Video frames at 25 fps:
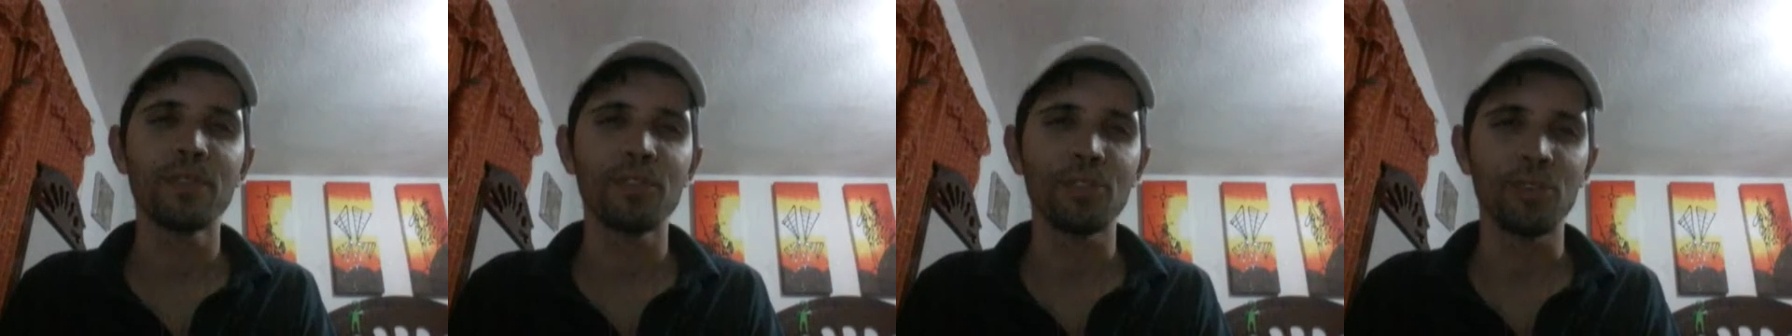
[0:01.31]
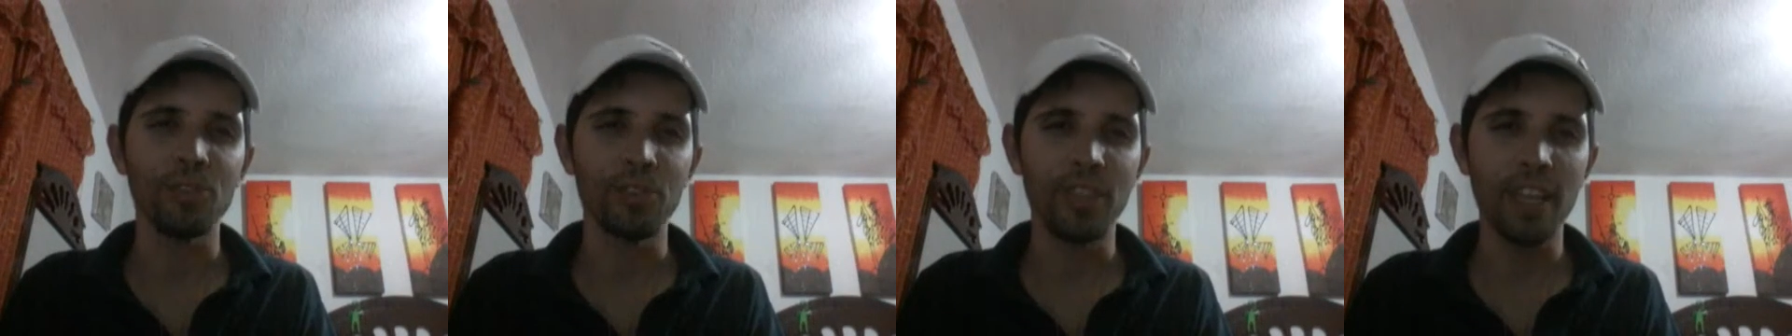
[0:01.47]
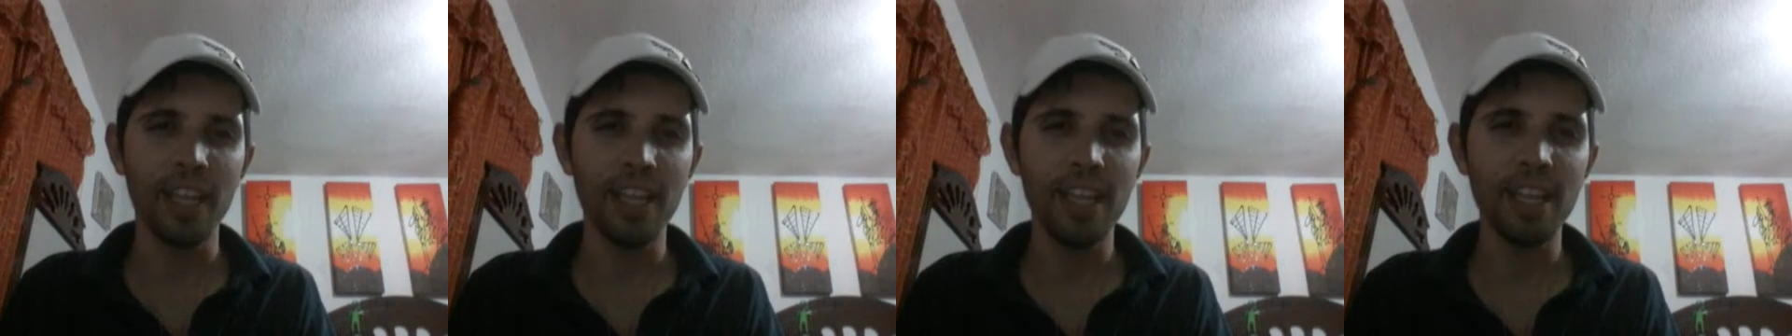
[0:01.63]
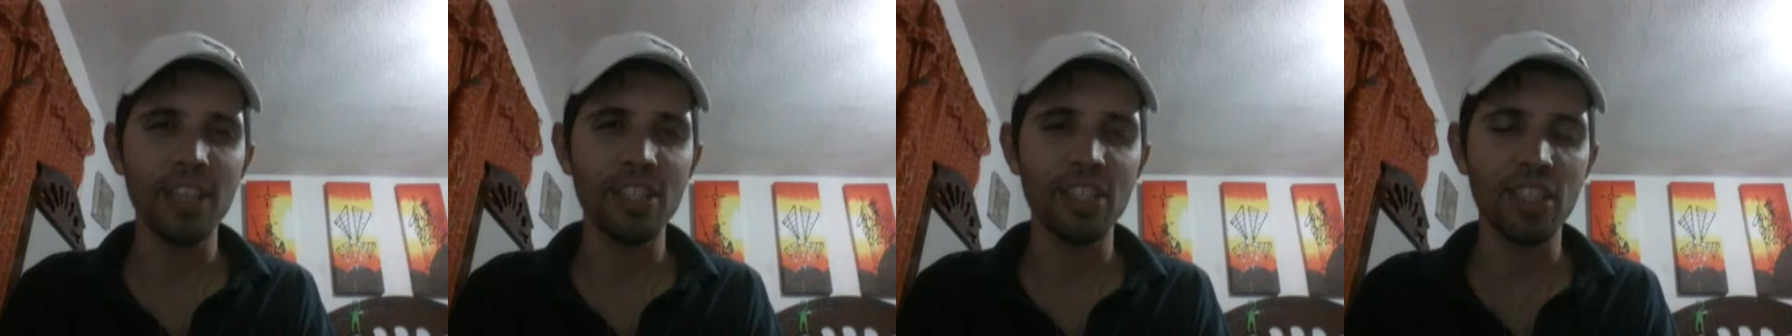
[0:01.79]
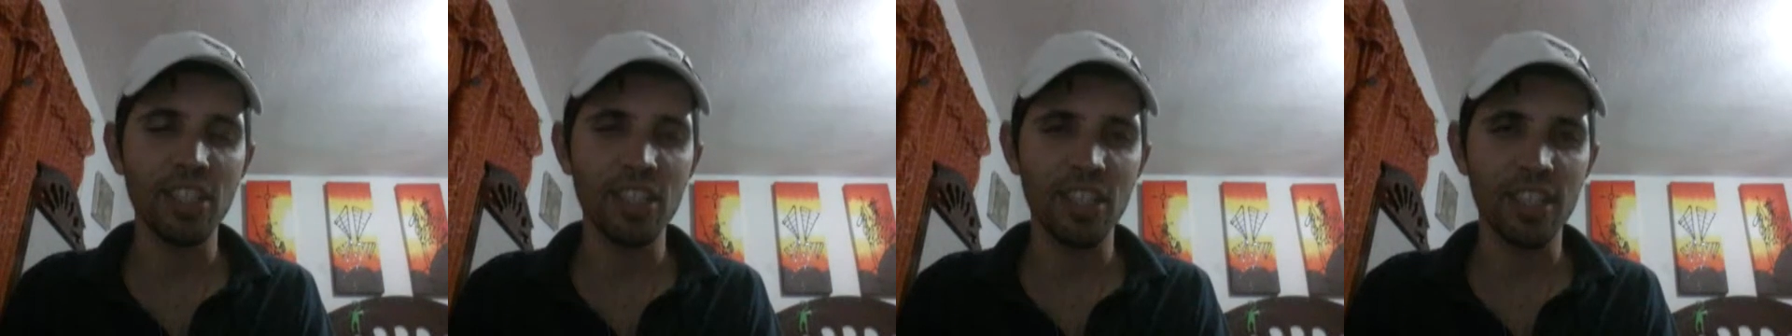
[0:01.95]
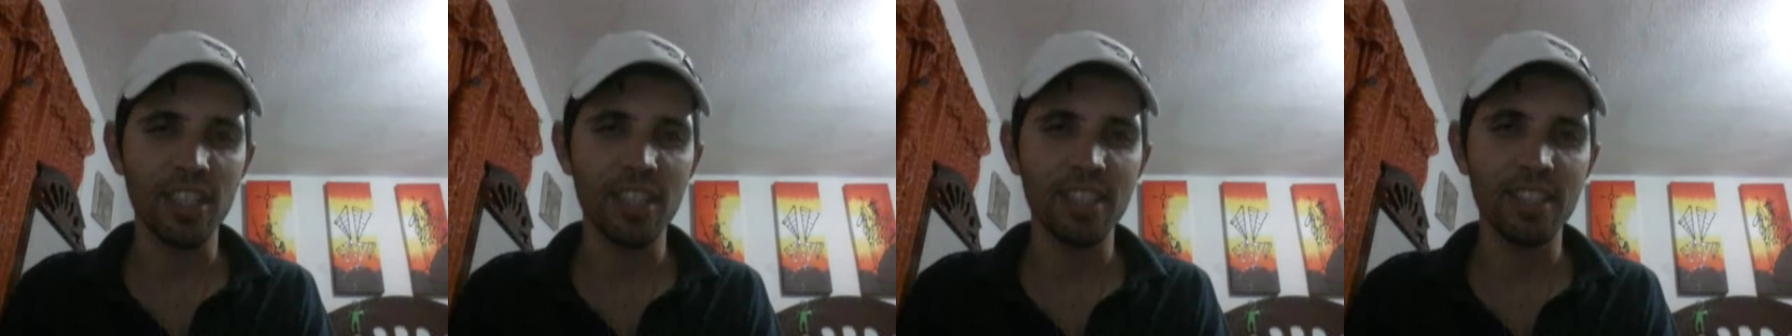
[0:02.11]
Today is
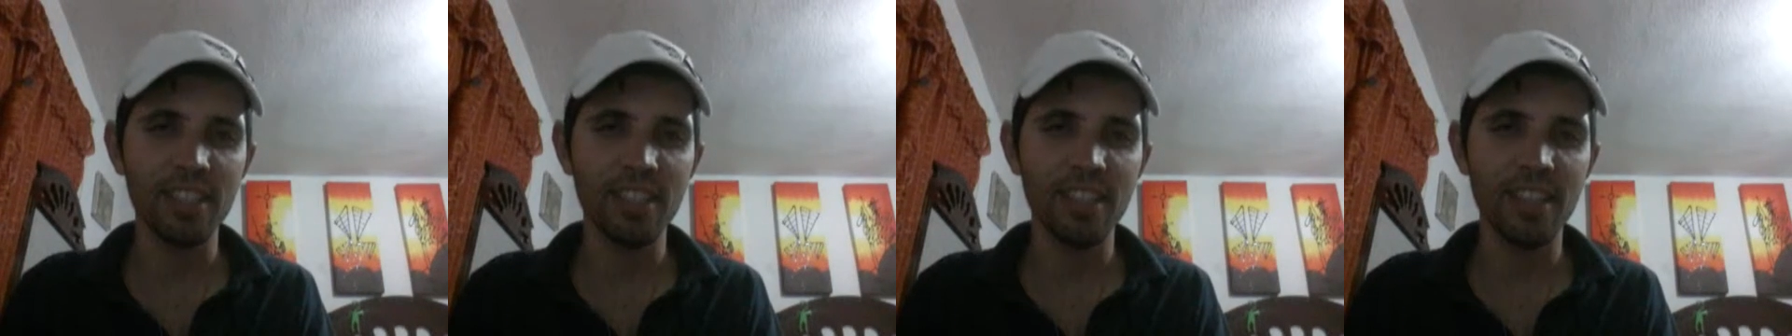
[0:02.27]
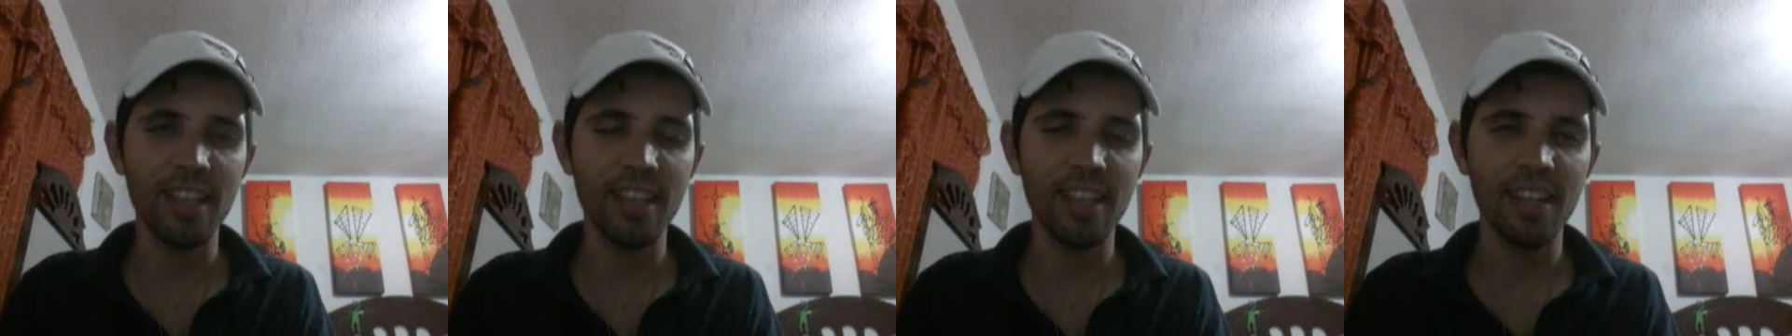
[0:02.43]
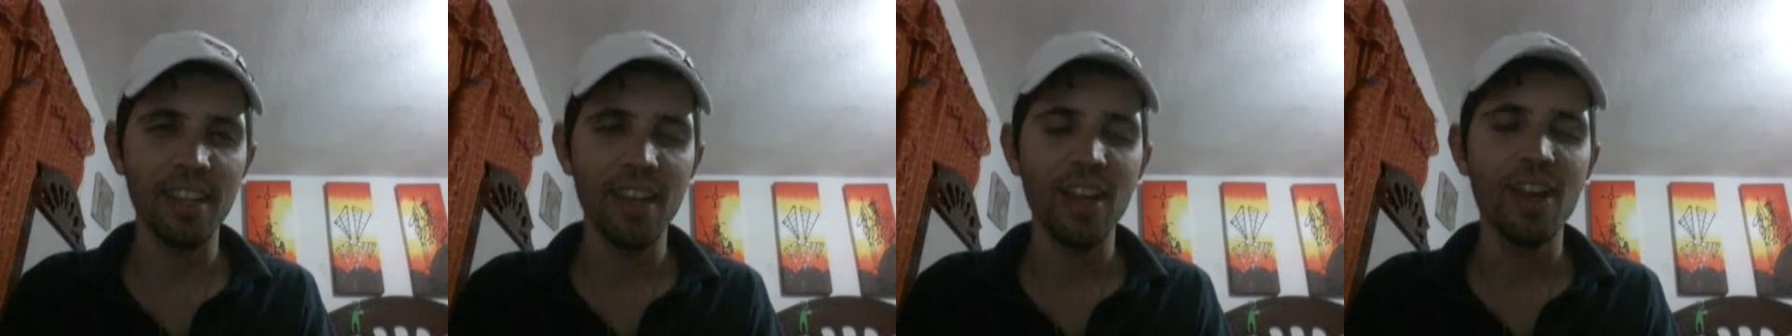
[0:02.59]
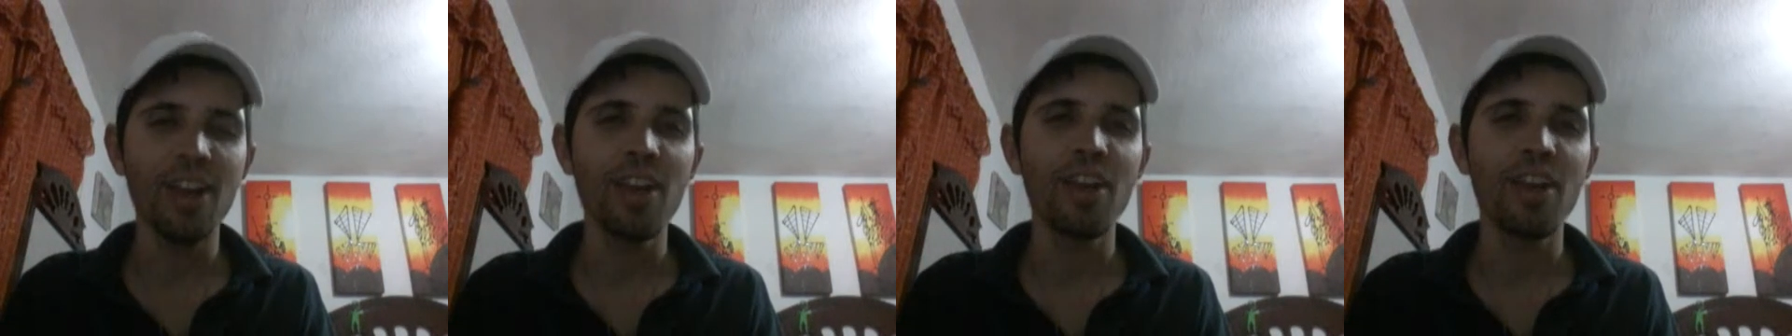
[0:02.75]
Thursday,